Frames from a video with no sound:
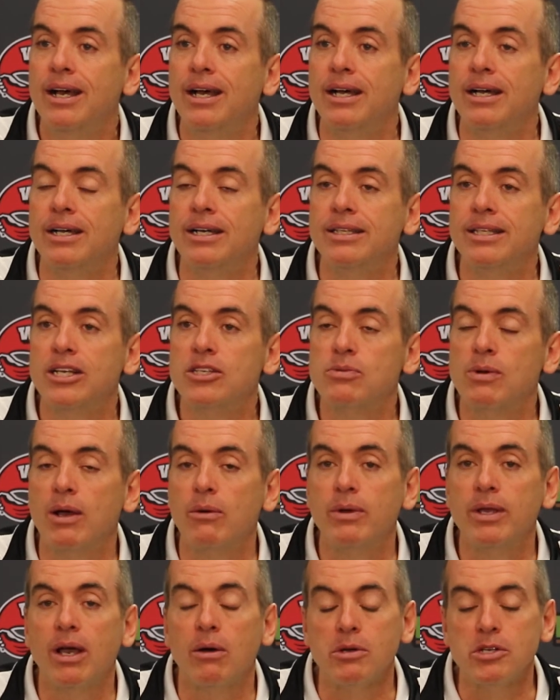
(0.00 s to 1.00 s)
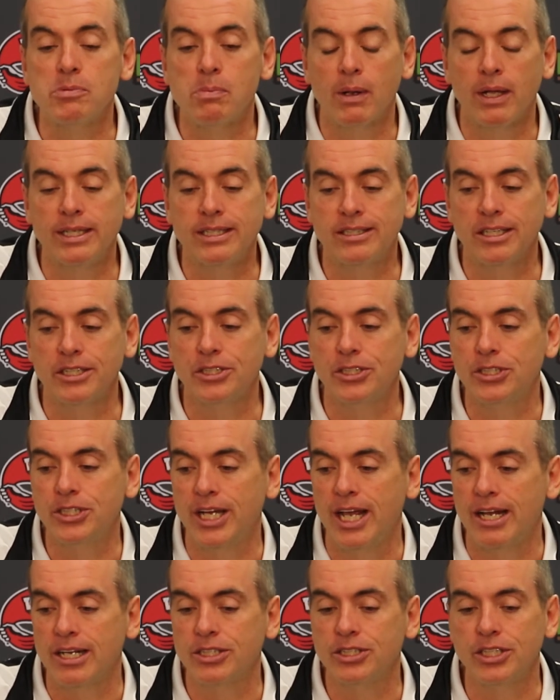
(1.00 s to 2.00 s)
Uh, that's why we always play such a
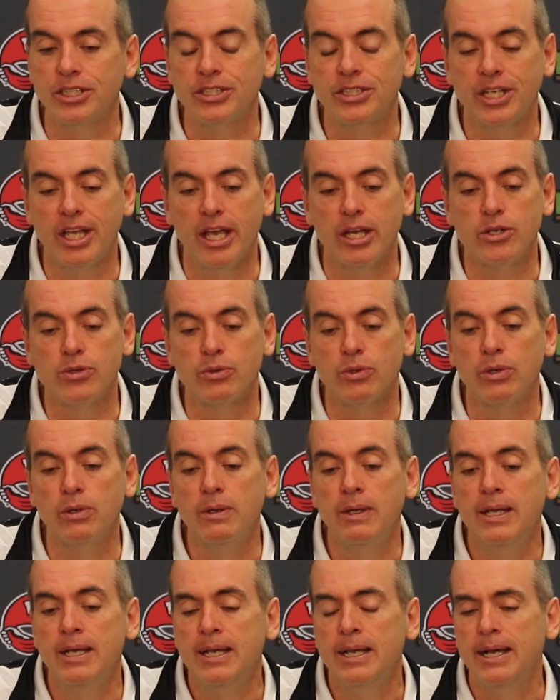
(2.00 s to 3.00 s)
challenging schedule.